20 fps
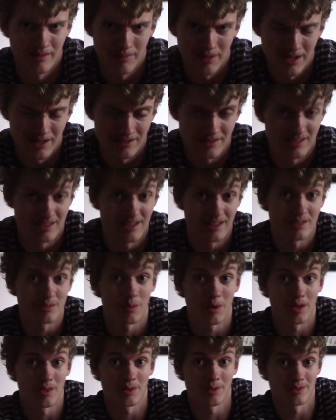Because he's
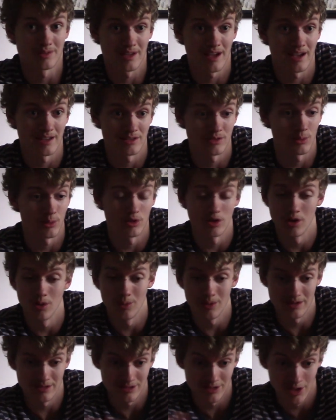one of those guys who will
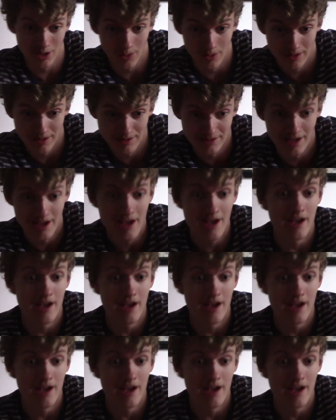always notice.